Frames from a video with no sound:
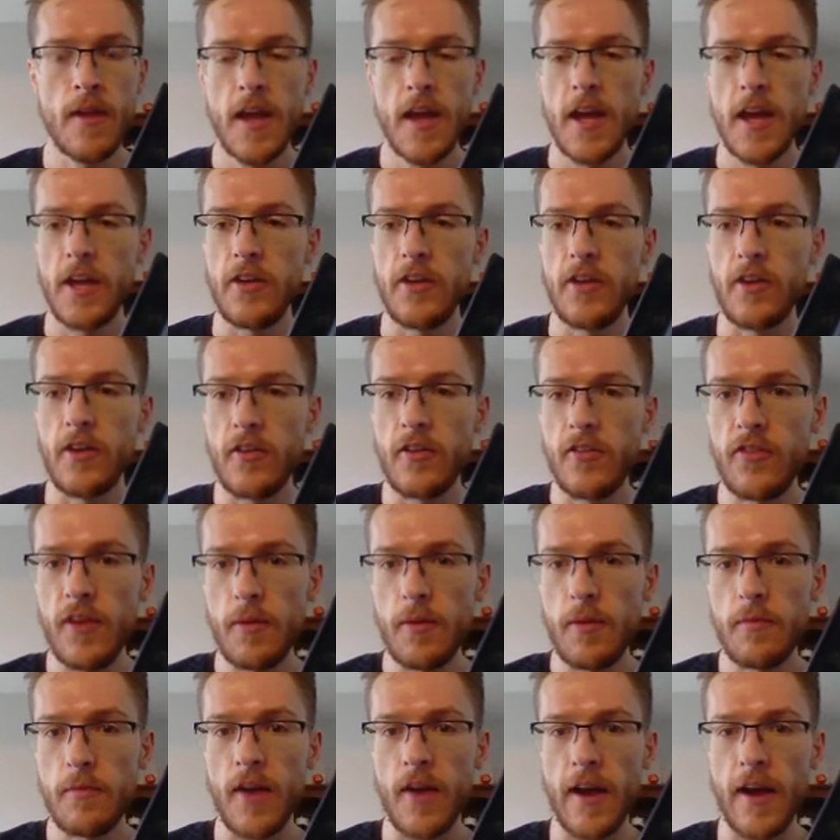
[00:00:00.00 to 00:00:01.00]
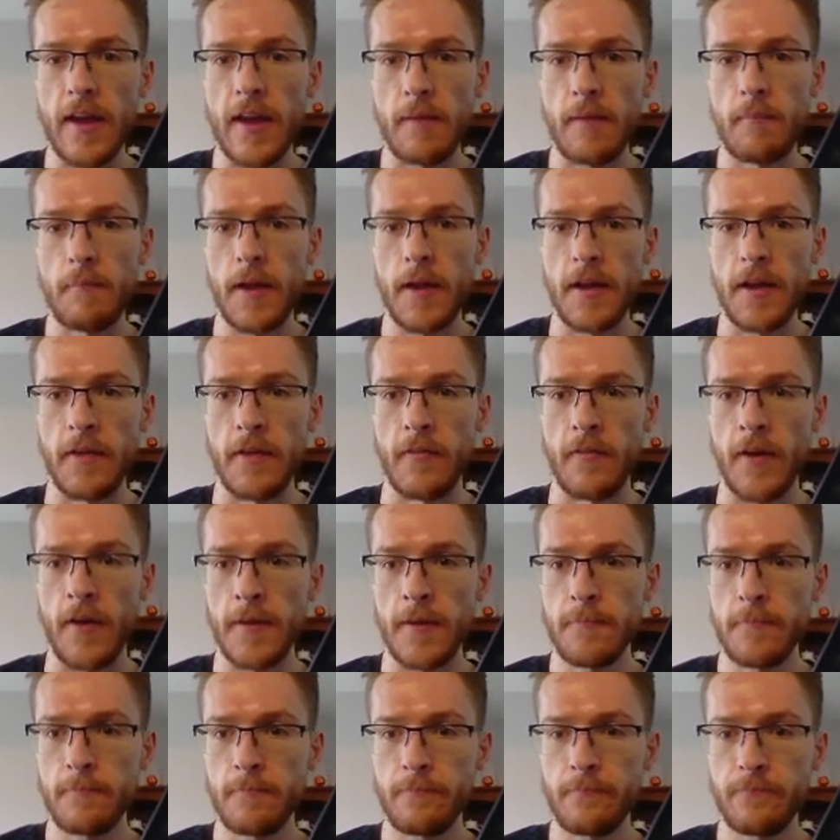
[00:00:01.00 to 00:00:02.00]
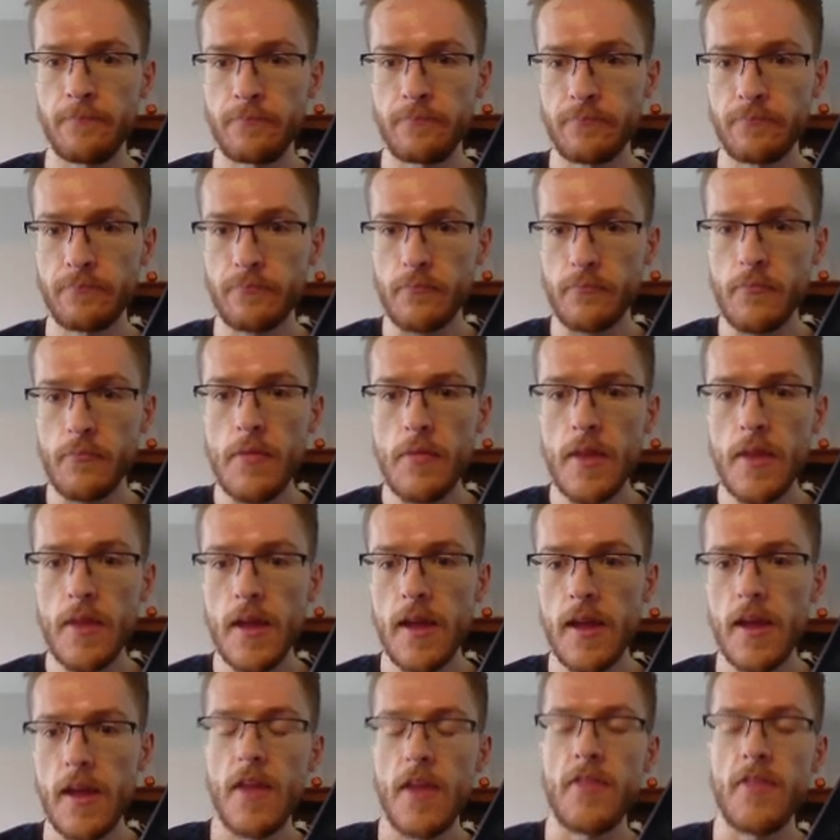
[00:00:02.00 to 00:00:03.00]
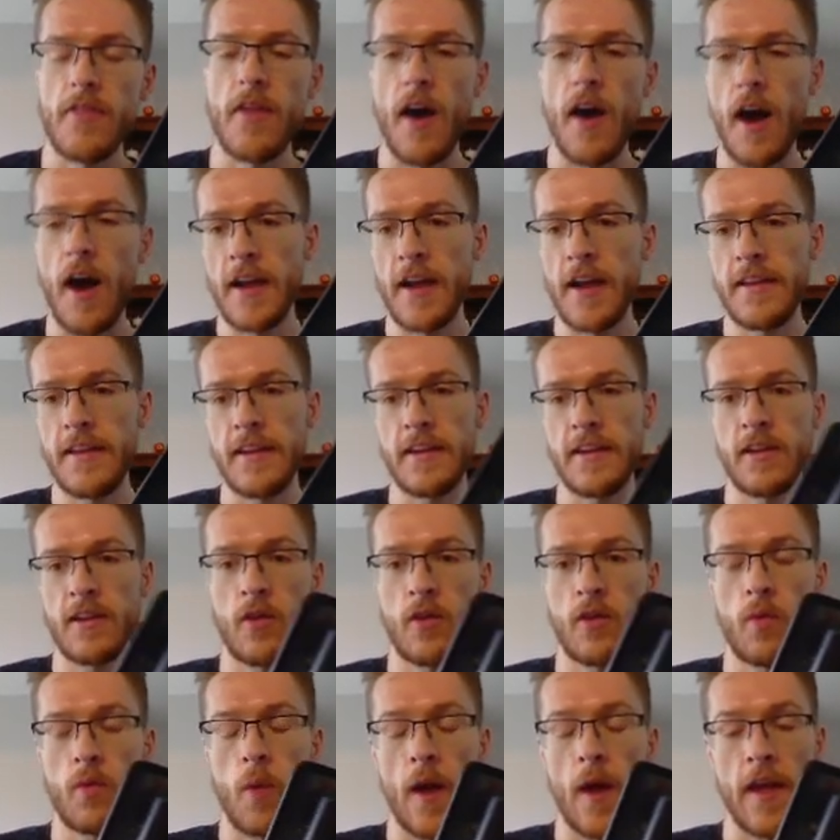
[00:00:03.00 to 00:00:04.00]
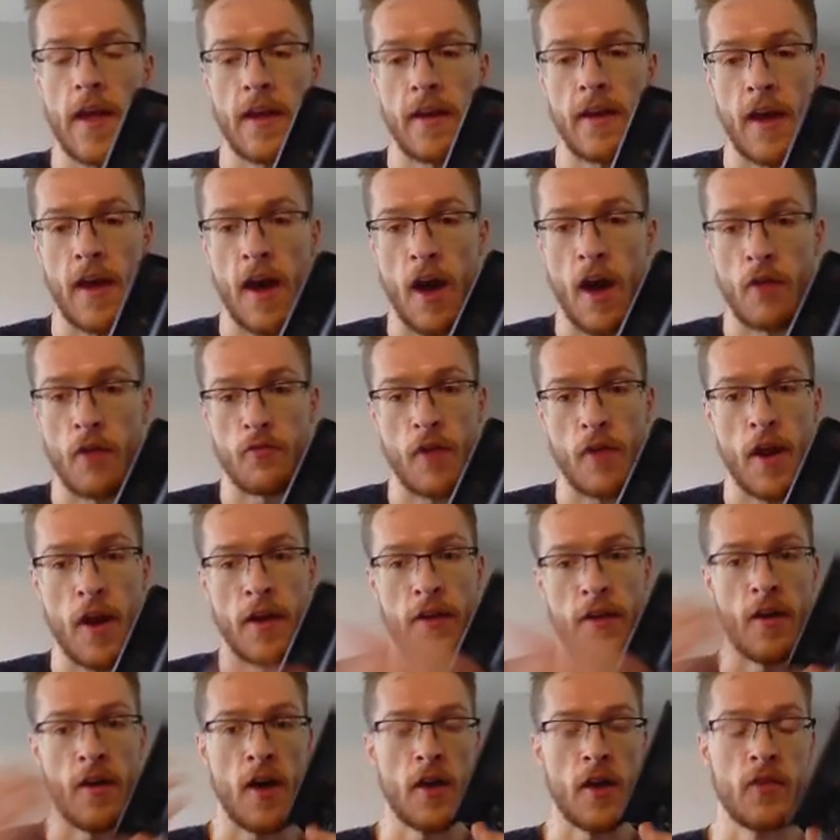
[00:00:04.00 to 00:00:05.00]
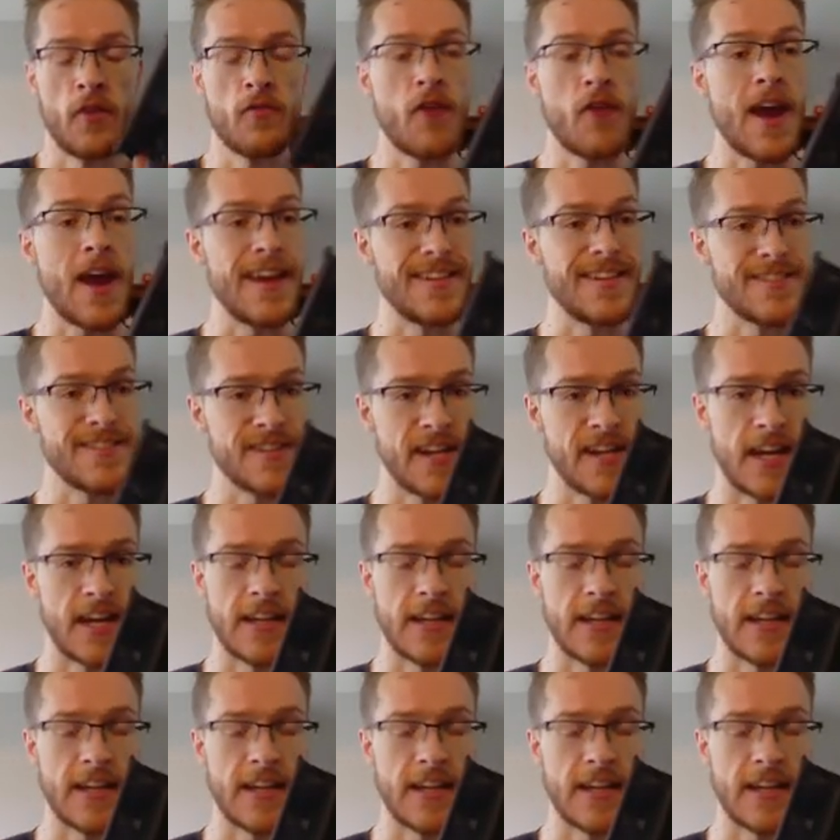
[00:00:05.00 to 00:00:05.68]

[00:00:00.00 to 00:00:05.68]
You can see with Ducky Bunny, right, that I did quite an arrange here.